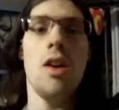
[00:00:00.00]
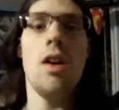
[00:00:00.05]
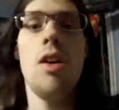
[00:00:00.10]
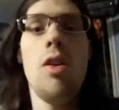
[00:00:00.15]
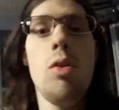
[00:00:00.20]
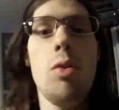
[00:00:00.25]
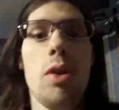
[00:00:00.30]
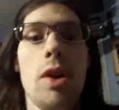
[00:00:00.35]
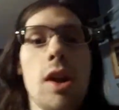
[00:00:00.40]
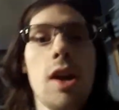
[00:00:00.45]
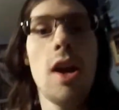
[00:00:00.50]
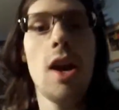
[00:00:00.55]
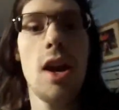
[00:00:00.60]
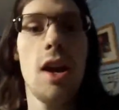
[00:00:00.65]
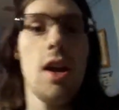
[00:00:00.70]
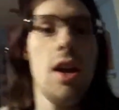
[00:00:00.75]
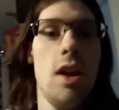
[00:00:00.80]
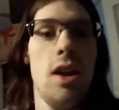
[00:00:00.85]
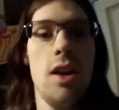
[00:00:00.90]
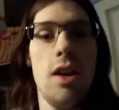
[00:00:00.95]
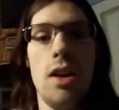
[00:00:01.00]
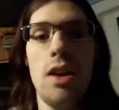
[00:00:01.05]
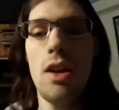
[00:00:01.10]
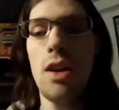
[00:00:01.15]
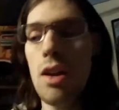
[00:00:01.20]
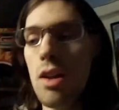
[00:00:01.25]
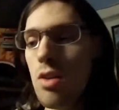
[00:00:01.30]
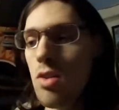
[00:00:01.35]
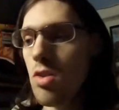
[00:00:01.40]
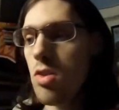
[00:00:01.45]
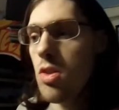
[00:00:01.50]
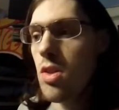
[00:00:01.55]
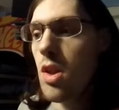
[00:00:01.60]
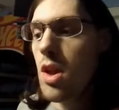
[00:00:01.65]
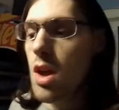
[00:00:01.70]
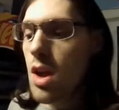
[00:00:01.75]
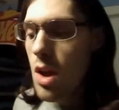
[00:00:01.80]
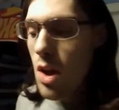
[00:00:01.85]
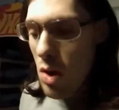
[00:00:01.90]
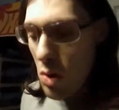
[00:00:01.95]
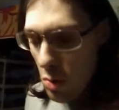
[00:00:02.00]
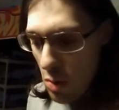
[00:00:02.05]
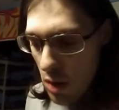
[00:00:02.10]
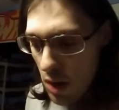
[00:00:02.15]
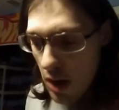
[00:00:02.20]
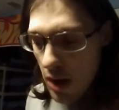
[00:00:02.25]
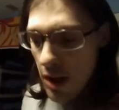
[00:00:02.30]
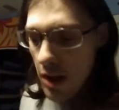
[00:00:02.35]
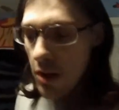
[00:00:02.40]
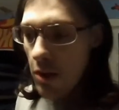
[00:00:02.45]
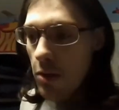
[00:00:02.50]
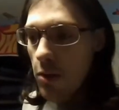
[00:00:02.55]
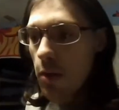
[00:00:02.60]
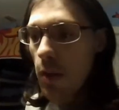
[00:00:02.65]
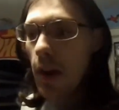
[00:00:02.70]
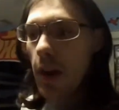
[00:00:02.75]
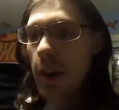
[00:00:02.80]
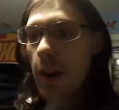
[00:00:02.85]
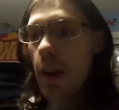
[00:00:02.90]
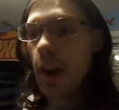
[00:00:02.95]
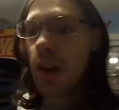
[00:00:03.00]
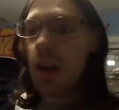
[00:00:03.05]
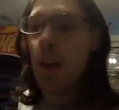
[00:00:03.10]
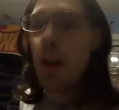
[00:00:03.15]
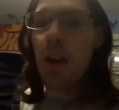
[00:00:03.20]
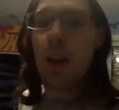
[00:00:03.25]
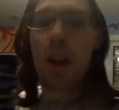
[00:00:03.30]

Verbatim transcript: Okay, it is now Friday,